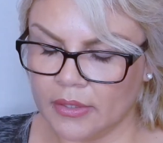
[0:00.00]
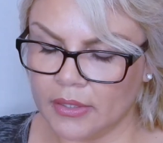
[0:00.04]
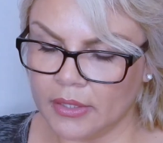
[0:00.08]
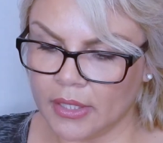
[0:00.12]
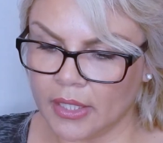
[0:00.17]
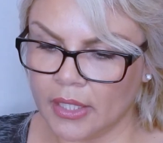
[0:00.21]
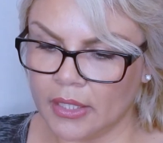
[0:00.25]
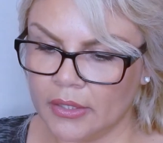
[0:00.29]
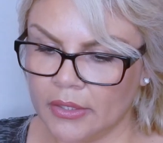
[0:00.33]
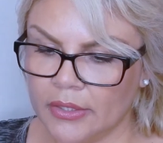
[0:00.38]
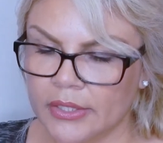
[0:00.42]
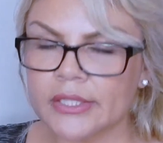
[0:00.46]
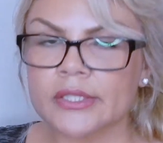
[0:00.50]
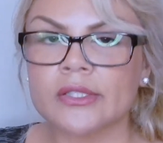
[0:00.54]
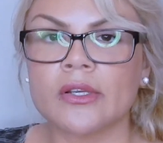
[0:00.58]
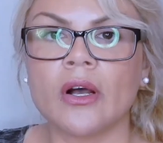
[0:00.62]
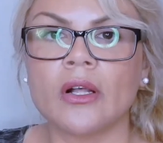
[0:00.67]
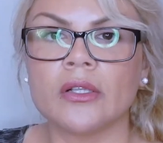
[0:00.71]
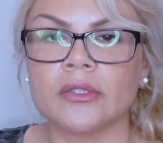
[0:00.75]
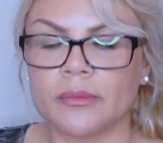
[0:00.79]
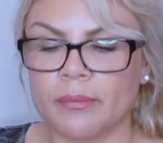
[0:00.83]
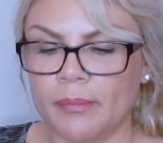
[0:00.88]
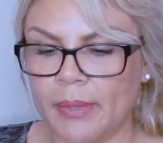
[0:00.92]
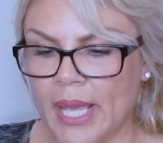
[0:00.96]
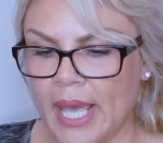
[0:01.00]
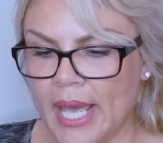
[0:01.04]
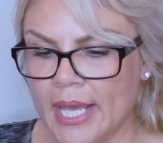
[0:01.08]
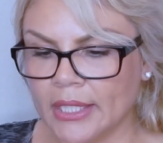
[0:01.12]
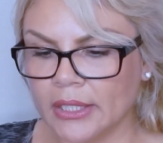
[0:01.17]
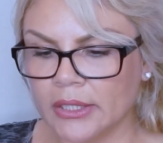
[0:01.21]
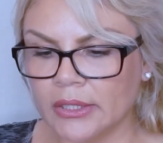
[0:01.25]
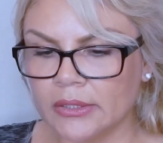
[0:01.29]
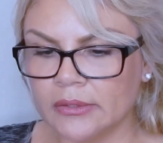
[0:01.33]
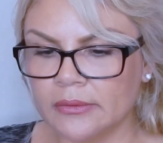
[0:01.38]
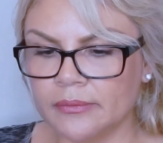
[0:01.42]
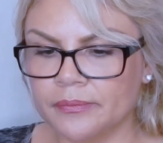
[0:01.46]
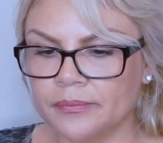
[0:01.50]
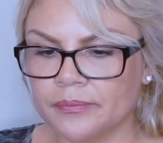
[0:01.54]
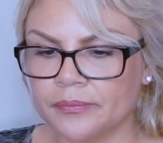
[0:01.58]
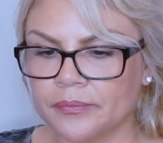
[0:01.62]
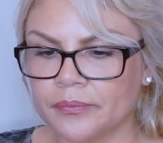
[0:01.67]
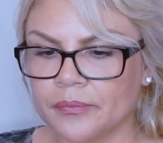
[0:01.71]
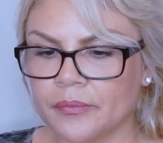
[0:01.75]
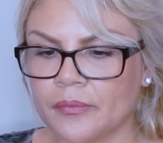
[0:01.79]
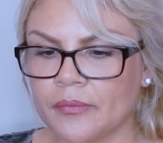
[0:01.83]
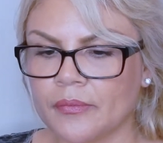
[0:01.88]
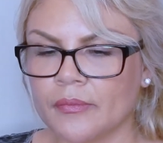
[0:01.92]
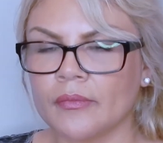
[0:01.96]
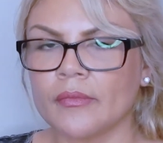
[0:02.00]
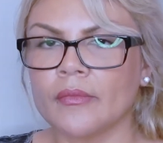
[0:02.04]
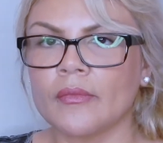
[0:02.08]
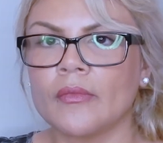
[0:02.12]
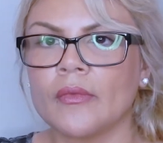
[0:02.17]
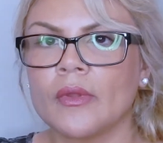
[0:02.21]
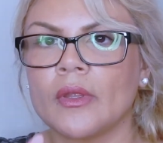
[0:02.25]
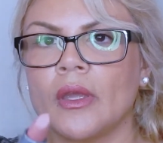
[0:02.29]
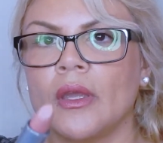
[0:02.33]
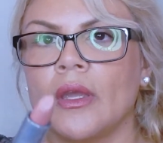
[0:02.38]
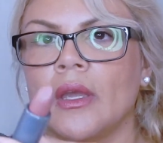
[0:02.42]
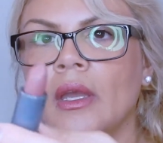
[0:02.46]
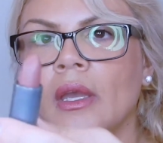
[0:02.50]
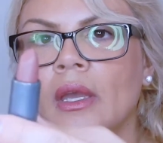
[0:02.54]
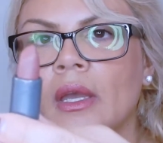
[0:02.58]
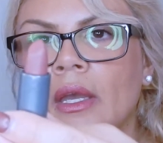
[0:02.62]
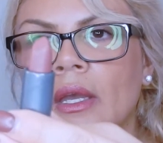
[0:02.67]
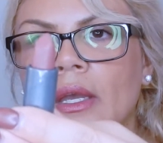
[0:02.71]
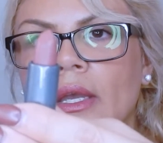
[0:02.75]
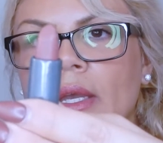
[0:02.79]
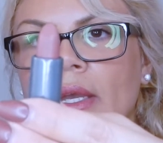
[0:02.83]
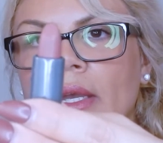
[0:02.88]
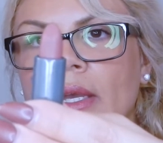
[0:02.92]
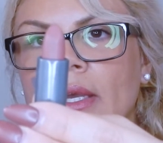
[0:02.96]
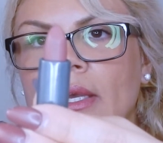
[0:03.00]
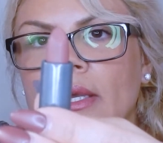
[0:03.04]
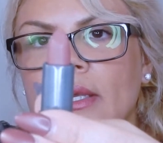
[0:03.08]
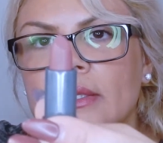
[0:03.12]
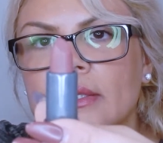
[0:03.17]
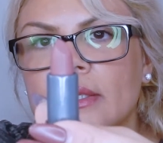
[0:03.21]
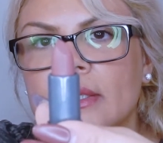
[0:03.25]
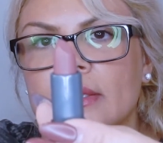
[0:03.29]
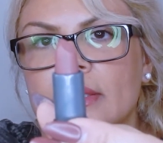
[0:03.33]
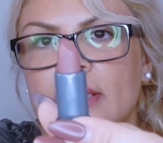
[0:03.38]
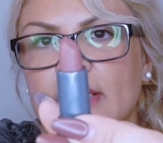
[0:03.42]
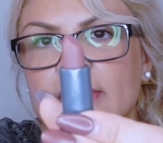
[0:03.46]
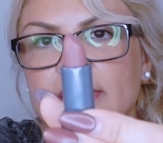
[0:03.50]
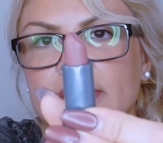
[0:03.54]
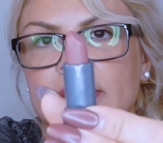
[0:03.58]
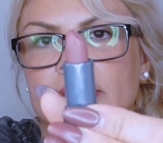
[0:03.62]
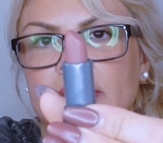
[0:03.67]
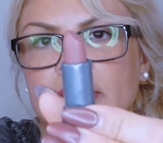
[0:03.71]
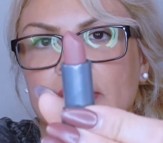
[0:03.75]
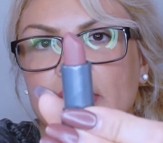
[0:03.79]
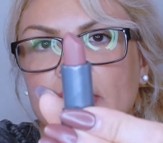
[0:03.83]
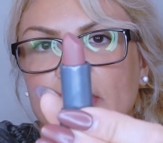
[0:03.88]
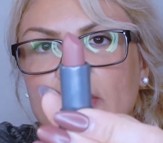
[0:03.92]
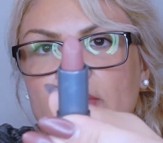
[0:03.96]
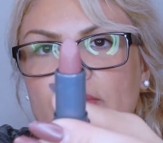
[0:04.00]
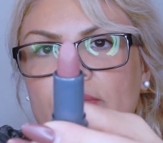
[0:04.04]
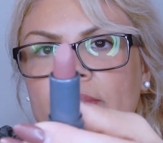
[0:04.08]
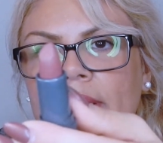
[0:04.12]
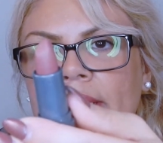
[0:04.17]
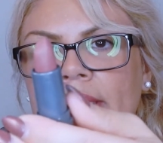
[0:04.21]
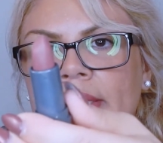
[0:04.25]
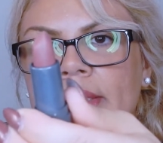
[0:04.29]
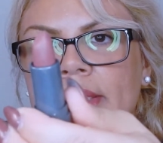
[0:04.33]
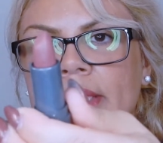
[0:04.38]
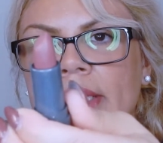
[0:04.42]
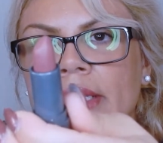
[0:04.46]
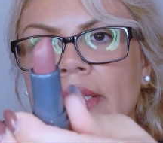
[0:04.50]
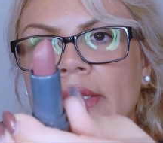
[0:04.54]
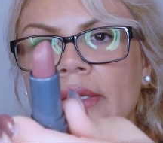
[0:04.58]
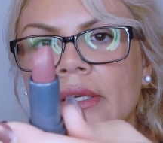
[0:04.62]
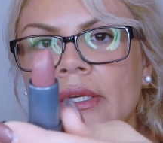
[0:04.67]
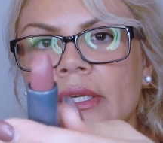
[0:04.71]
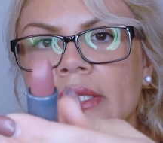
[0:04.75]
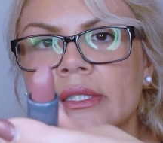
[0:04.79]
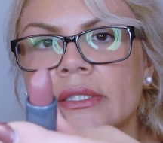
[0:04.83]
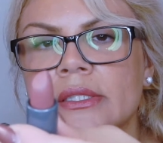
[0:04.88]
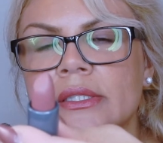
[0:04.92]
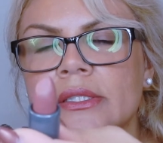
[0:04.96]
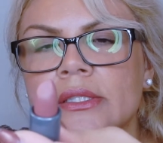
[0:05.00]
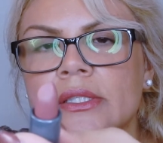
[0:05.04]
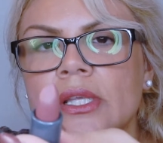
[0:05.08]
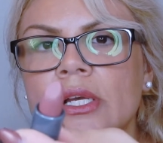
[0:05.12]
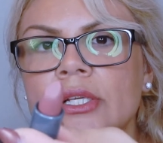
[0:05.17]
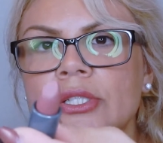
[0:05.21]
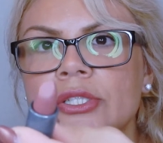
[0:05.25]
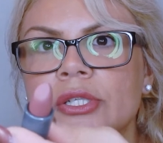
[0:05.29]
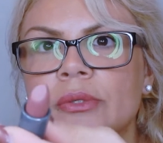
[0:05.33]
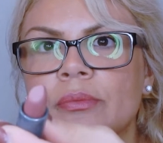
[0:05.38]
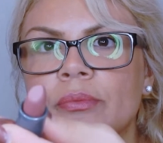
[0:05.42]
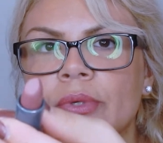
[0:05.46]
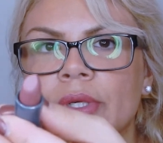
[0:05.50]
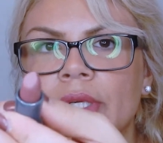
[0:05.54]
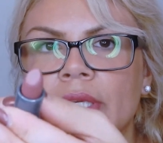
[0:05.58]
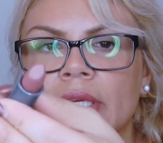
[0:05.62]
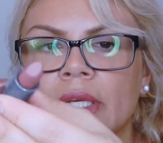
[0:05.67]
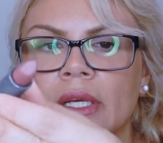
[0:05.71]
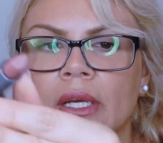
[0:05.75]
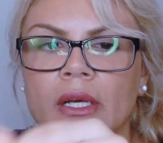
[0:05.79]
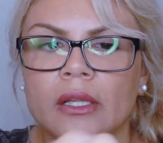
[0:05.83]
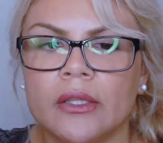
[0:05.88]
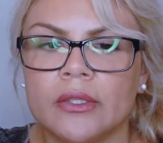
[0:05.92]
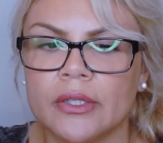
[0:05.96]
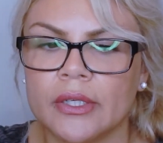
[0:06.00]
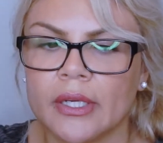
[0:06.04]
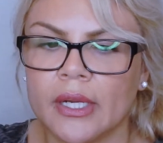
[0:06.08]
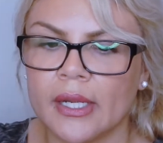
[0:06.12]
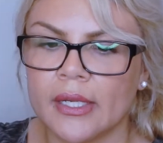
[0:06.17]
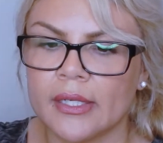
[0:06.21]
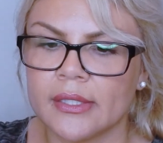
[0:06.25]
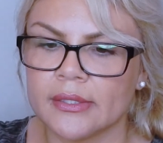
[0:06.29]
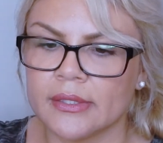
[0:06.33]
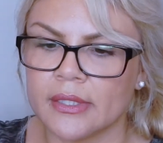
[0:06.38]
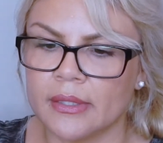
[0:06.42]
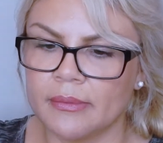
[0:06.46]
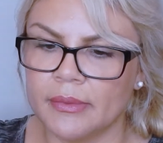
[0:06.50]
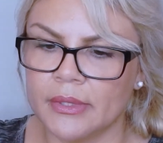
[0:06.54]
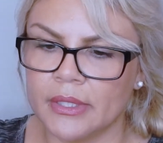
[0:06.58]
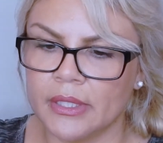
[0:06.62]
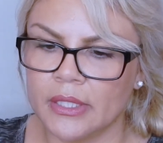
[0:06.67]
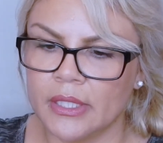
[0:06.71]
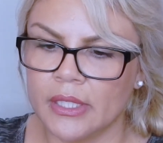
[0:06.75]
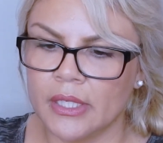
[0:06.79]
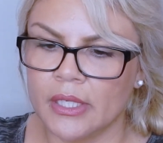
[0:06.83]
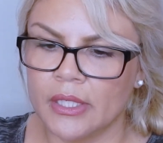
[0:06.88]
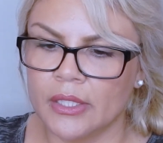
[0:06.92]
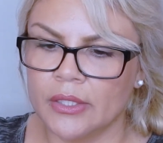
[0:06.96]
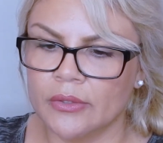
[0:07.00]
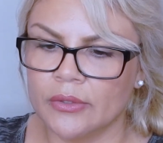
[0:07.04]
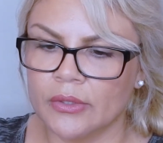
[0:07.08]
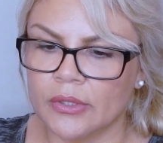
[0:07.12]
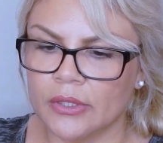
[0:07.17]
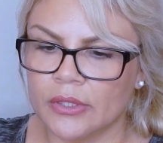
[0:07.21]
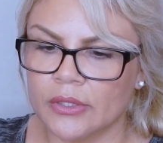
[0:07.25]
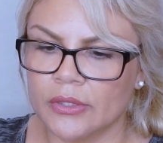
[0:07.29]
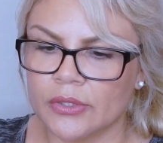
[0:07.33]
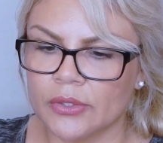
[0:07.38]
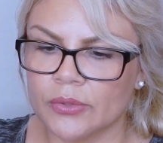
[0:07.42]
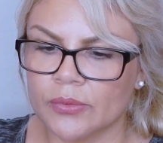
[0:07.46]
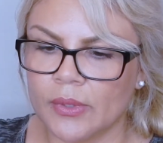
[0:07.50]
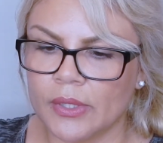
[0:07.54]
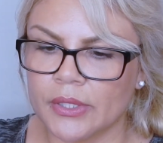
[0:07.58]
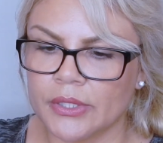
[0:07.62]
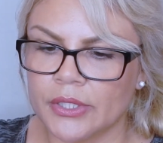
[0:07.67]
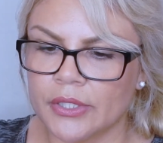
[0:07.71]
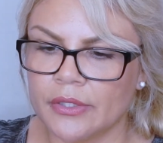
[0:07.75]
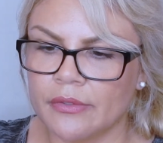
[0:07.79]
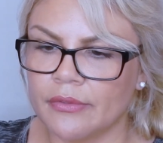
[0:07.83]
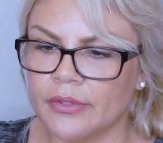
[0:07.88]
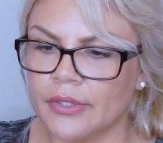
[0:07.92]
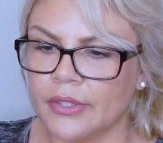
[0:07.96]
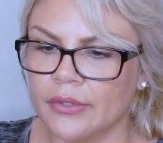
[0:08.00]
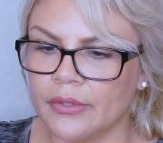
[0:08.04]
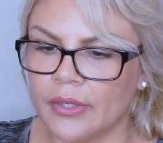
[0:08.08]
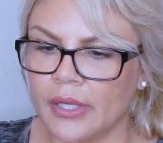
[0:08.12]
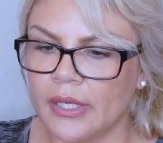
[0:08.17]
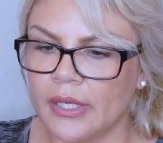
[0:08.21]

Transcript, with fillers: The color is called Petal, and that's the color right there. It's such a pretty color, guys. Let me do a little swatch here for you